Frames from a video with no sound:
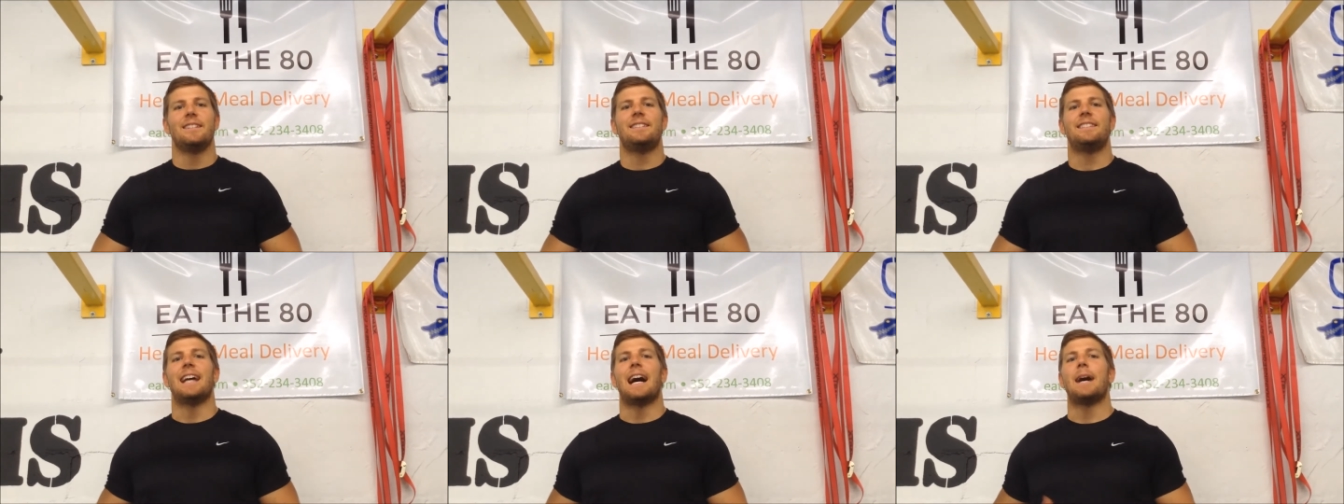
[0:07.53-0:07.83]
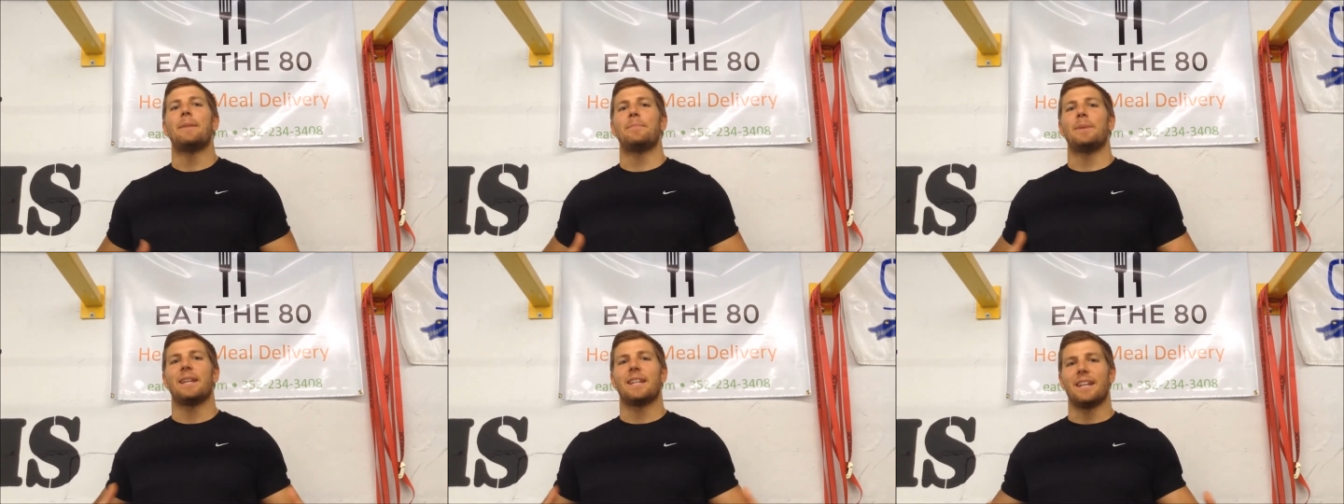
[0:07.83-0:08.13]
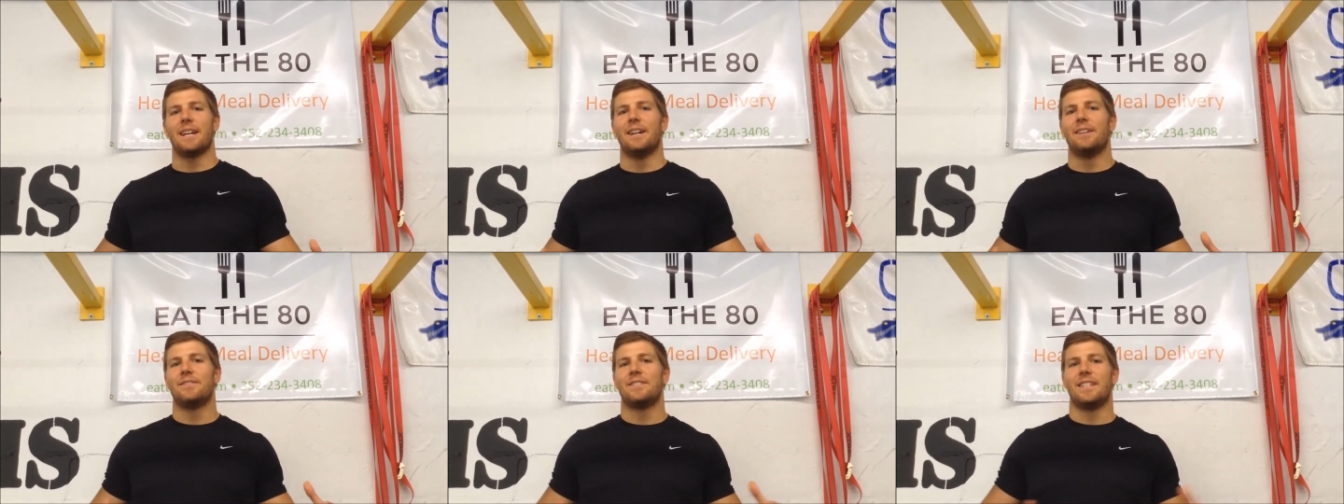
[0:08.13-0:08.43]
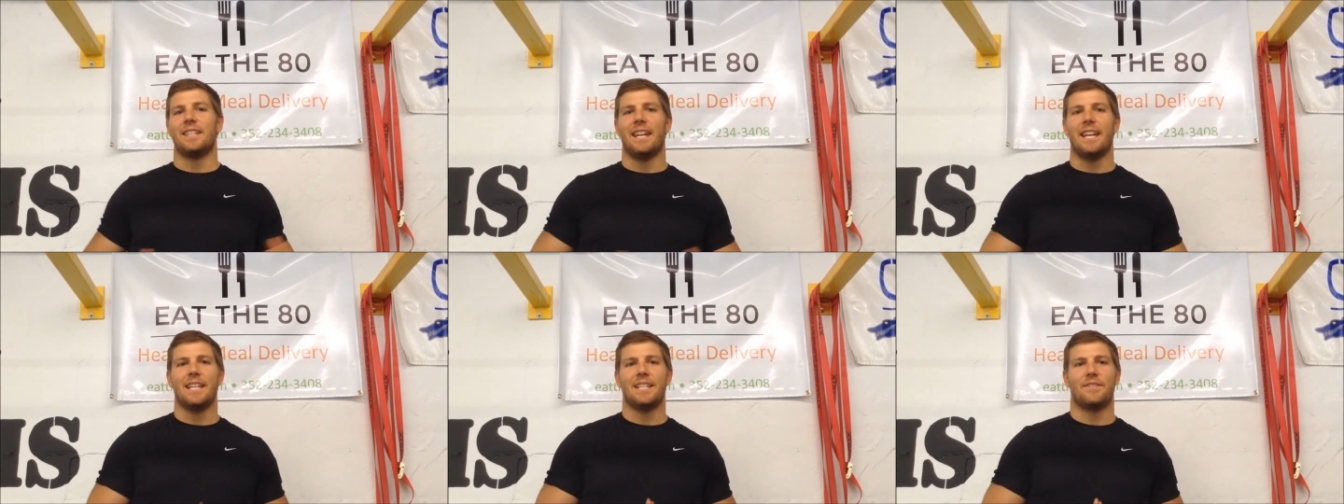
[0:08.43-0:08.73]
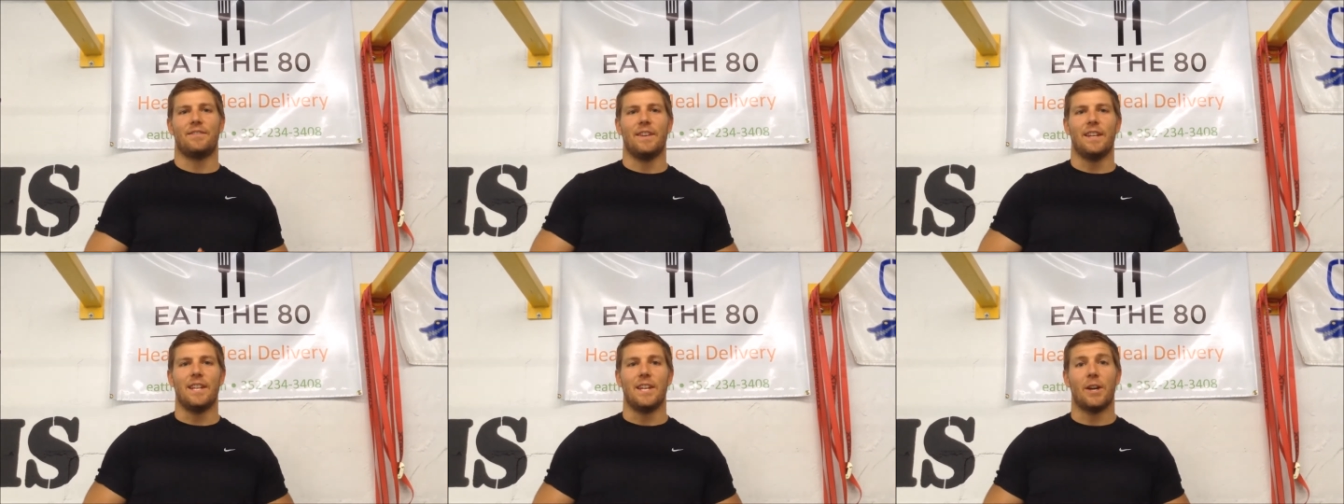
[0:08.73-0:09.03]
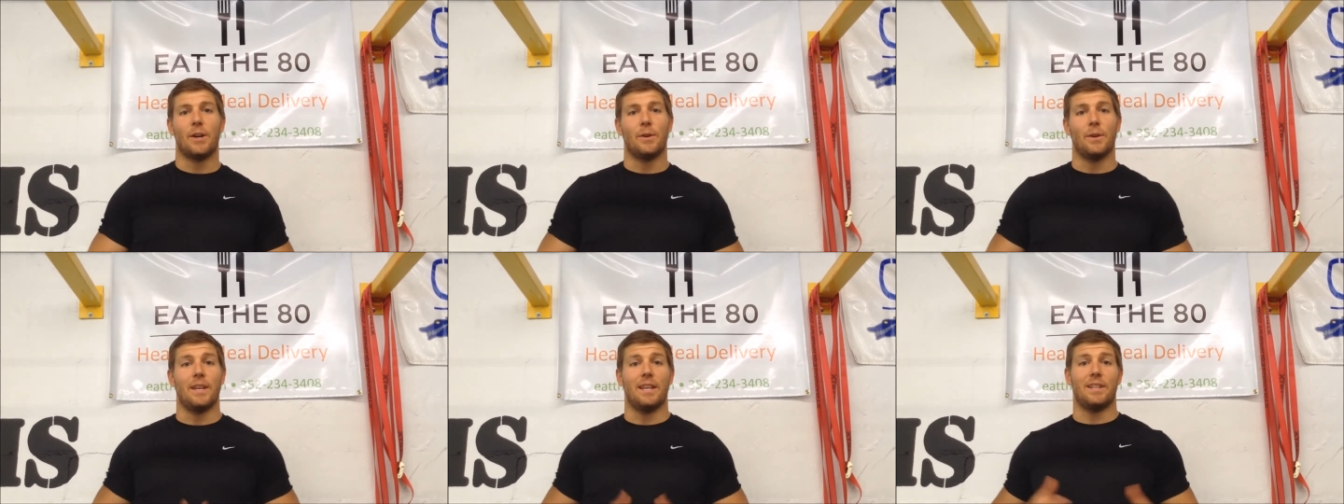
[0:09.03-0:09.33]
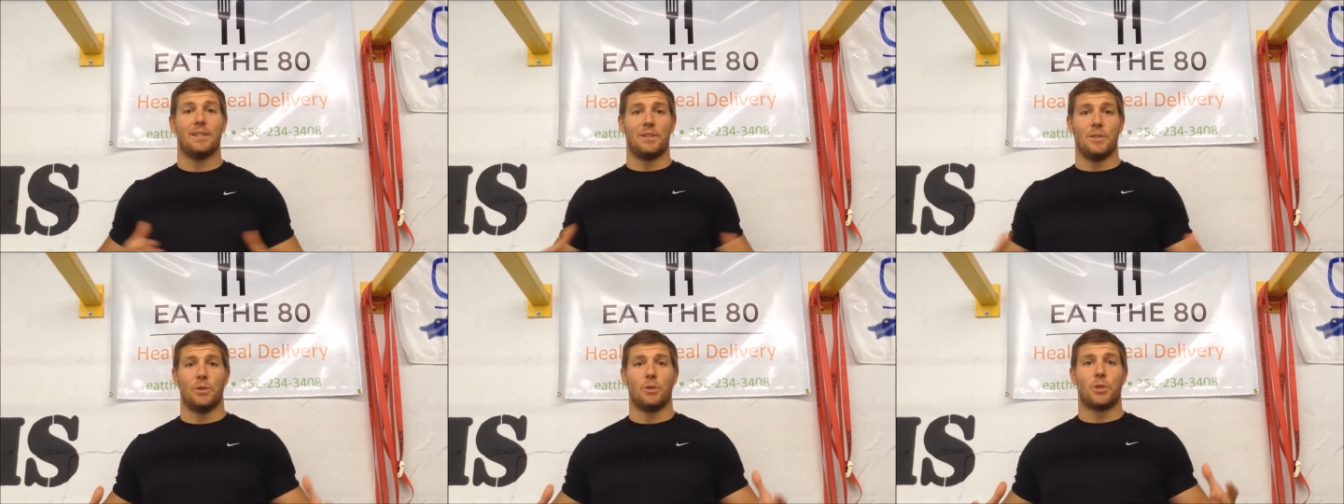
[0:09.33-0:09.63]
Topic of today's video
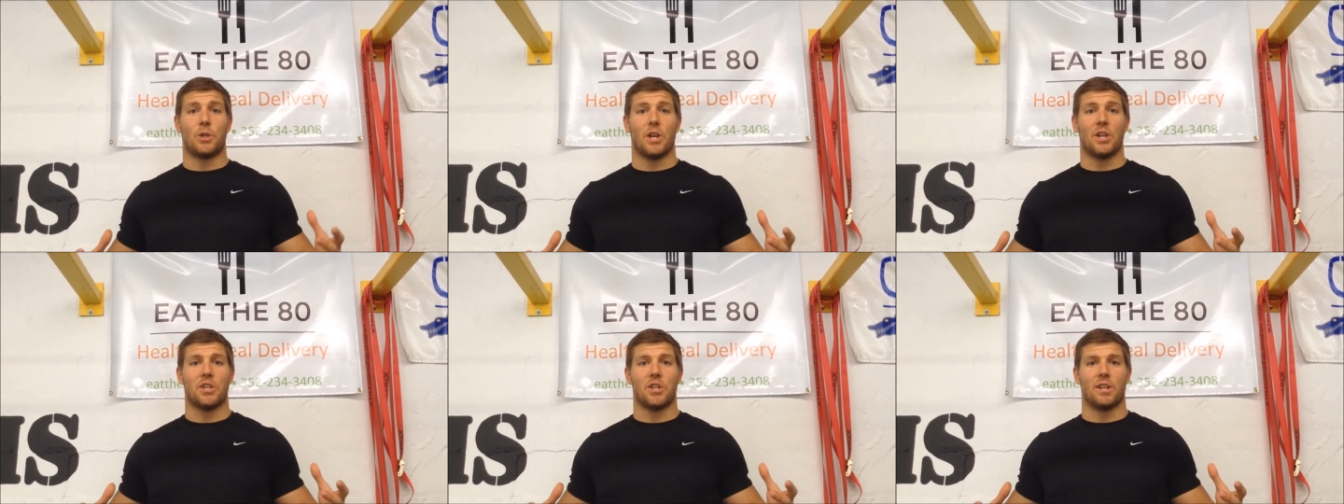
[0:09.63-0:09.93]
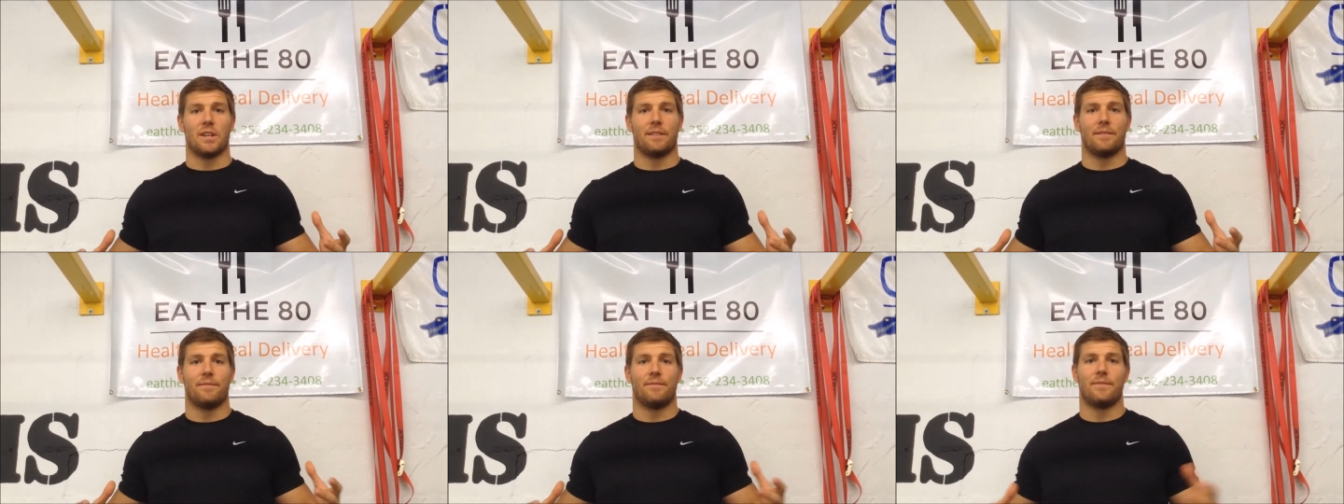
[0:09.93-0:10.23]
is nutrition.